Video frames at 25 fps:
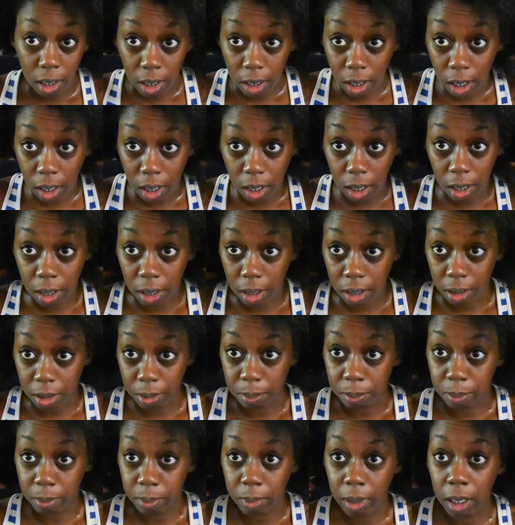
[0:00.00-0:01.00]

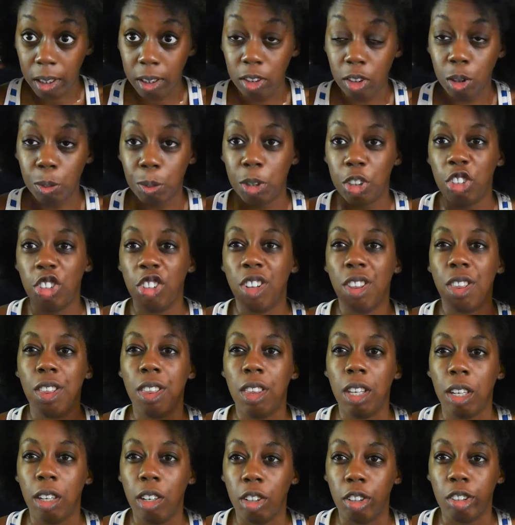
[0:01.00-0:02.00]
not so much
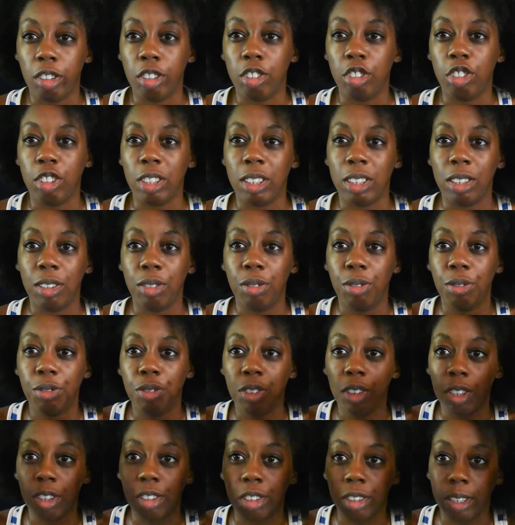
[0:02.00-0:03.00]
thicker, just
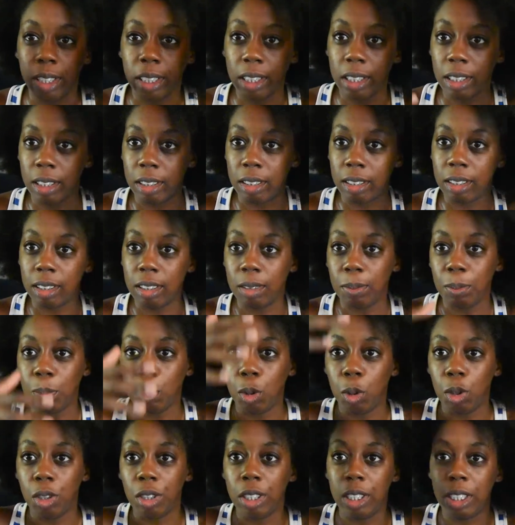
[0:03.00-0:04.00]
fuller, like it's
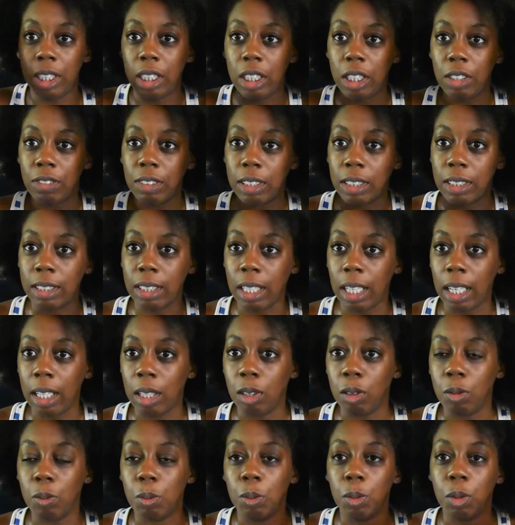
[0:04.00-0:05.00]
more evened
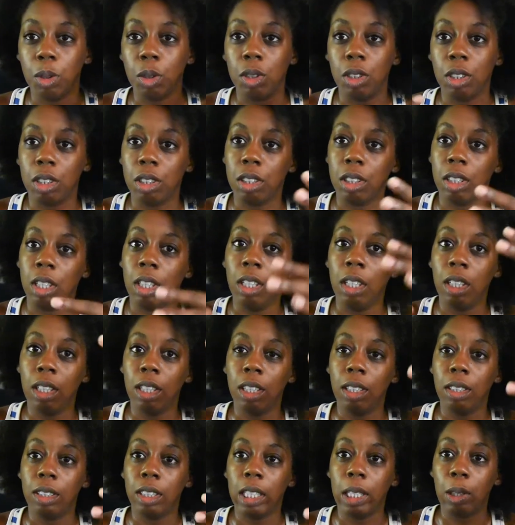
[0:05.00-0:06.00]
out, more
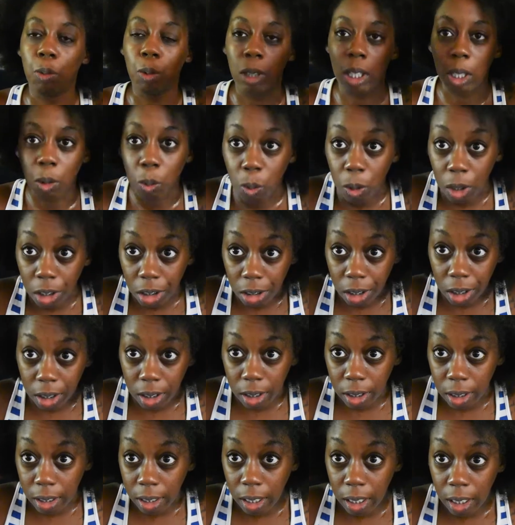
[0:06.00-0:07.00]
like when I wear
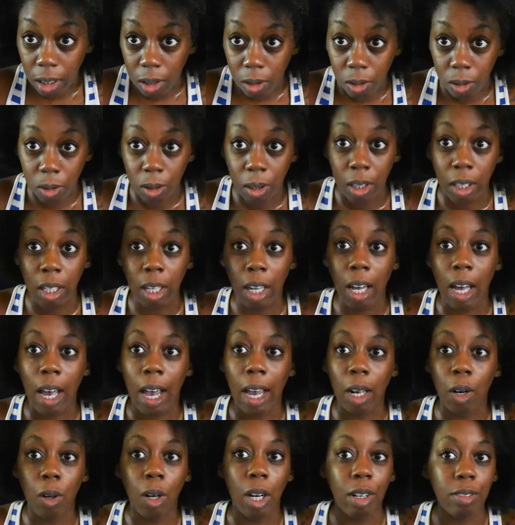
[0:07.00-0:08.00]
it now I
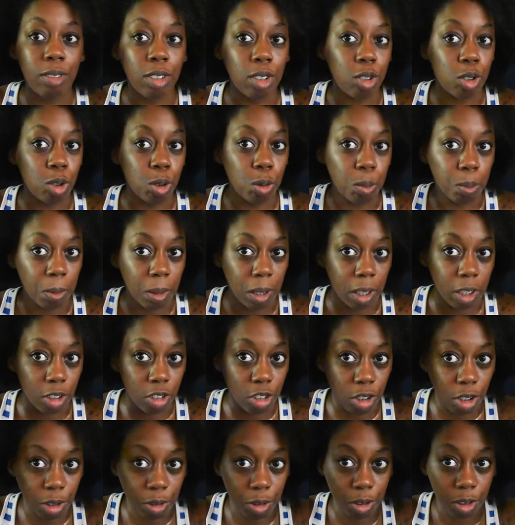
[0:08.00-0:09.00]
don't have to do
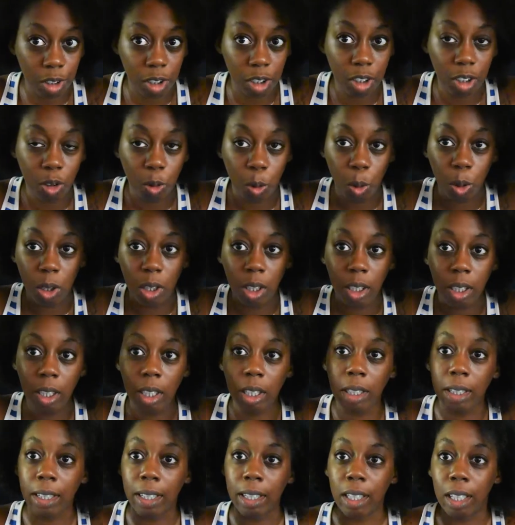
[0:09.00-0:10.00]
much for it to
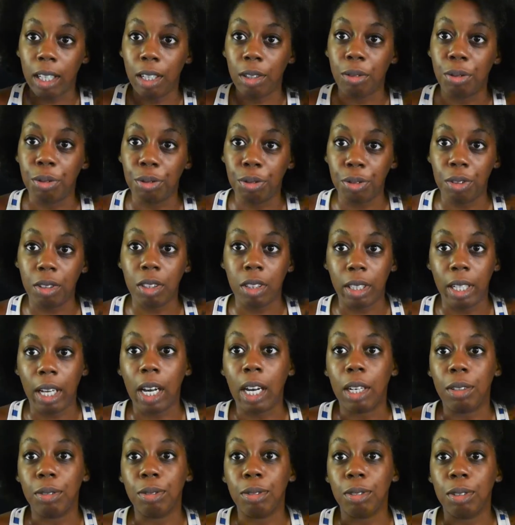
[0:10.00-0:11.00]
look like a full
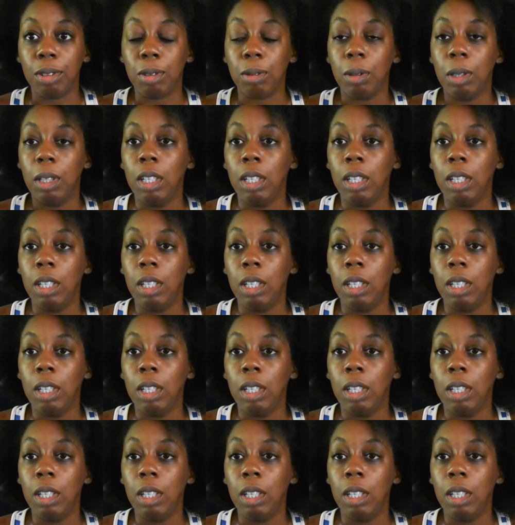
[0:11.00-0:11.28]
afro.